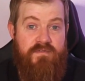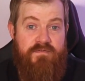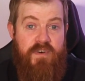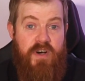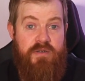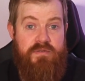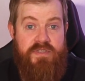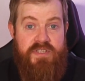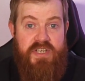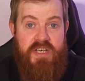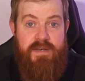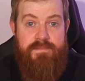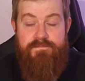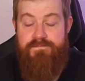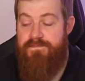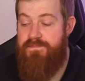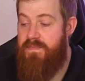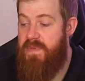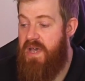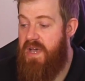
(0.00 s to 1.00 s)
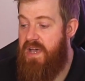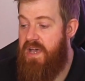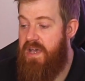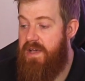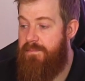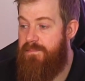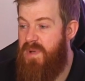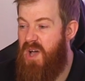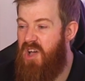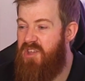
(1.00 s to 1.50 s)
fault it,
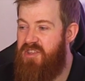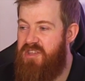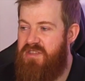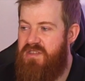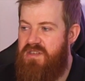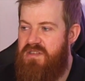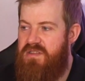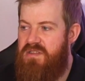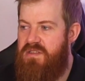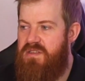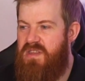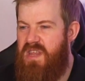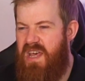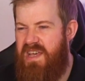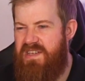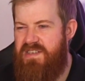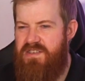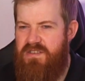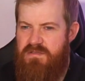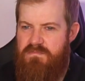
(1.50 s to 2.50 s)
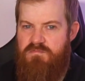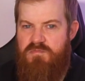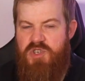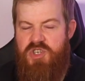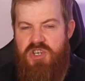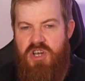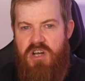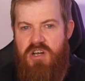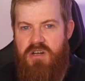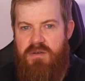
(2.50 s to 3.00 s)
other than that
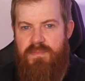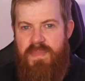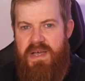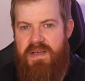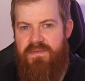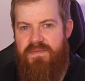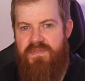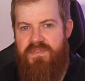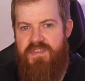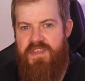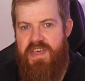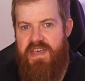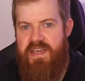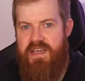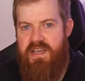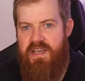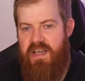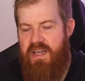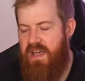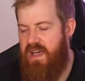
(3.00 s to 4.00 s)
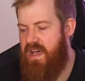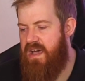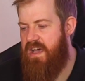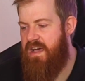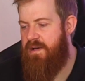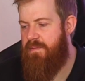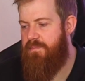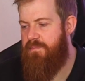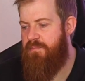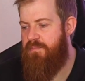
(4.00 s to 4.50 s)
shock mount thing,
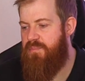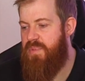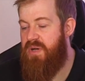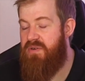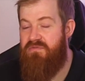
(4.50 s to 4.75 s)
but